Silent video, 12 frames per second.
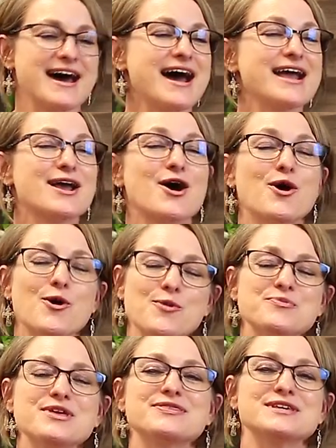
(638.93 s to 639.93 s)
I
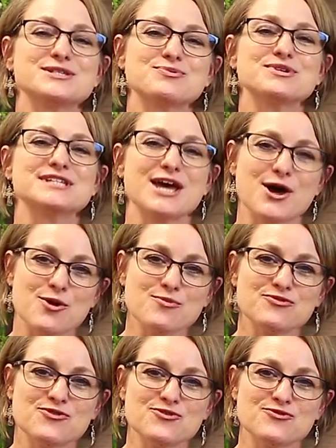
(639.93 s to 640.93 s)
hope that this was
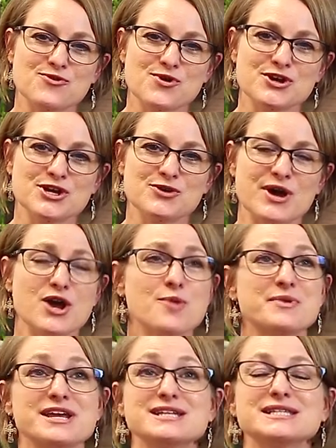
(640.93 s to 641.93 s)
helpful for you. I
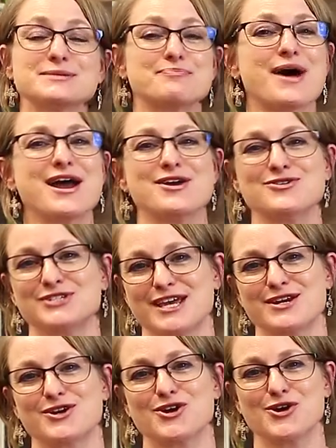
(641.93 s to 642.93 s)
hope it inspires
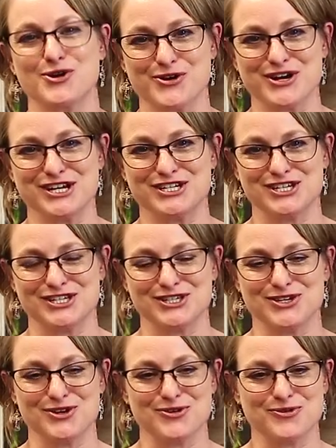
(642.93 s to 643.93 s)
and
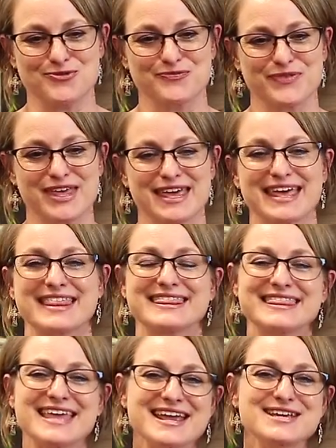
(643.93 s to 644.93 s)
encourages you.
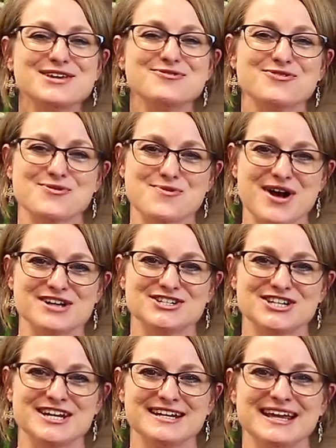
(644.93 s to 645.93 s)
Thank you for
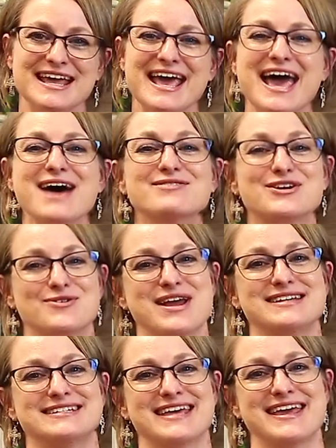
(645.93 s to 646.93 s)
watching. Have a
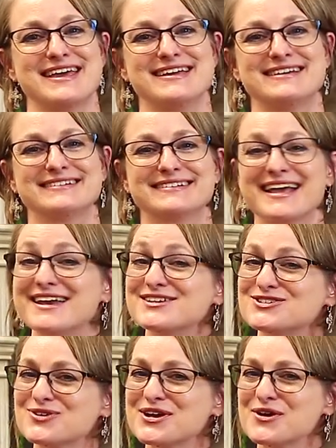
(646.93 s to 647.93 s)
great day and
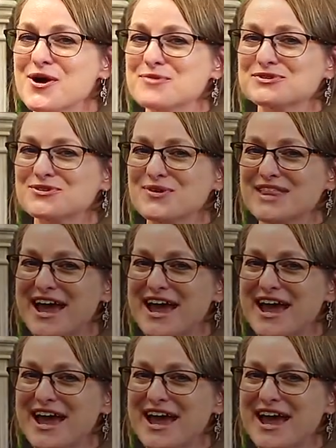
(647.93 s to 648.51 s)
enjoy your homeschool